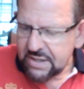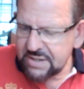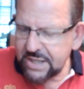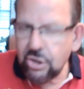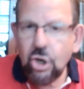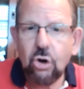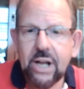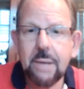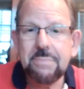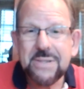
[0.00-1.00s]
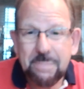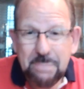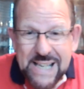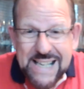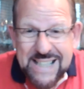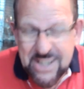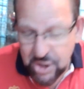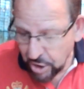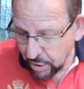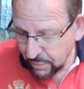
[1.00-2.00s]
did not come to be
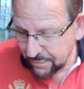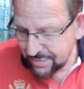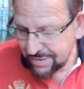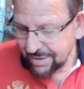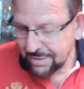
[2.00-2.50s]
served,